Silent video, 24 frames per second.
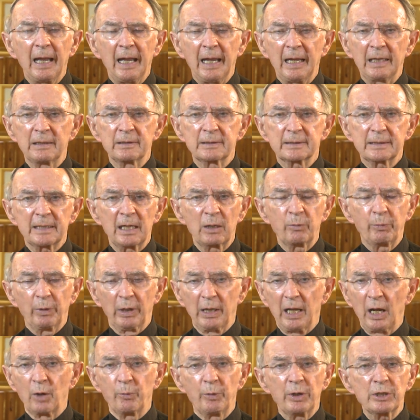and say,
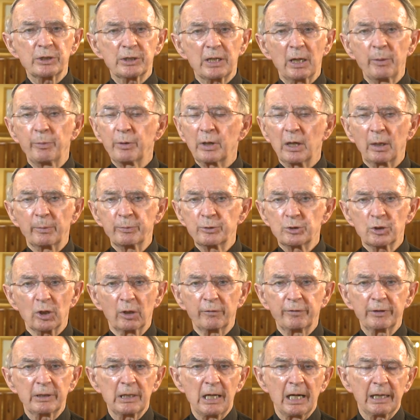well, I wish they would
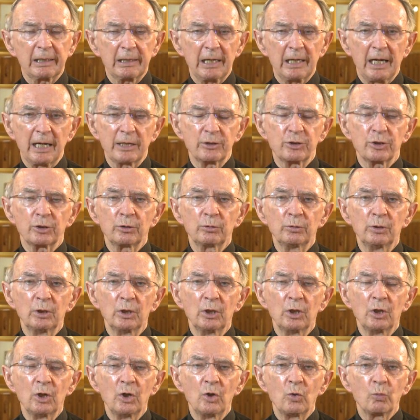observe it like I do.
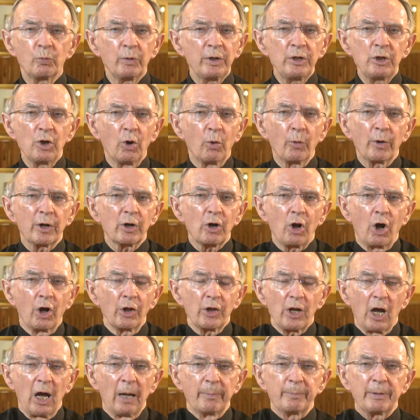We know we're
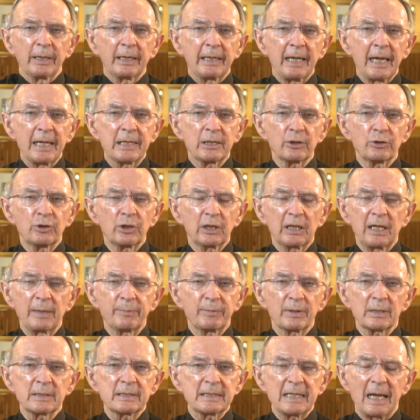all obligated to
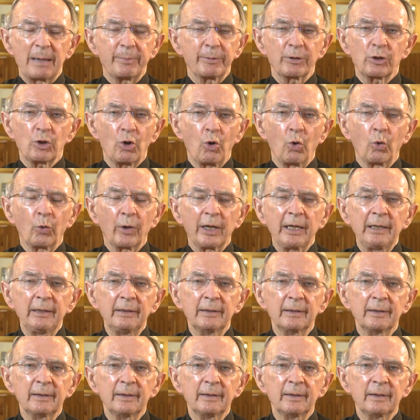keep the Sabbath holy.
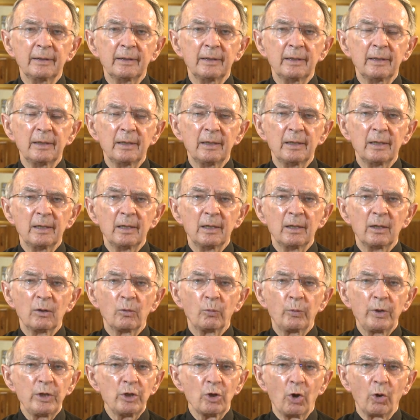
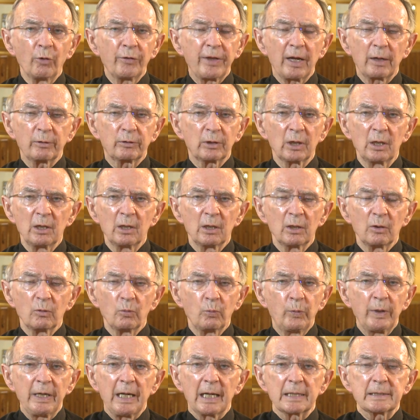We know that
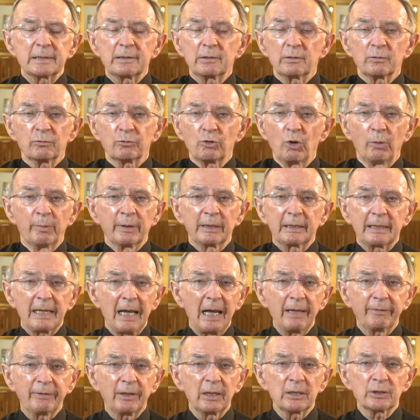we as Roman
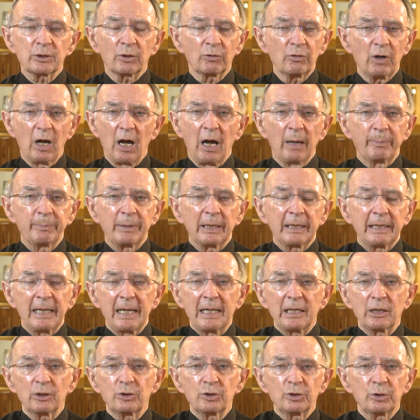Catholics are
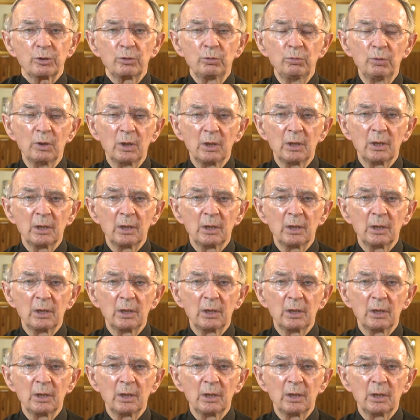obligated to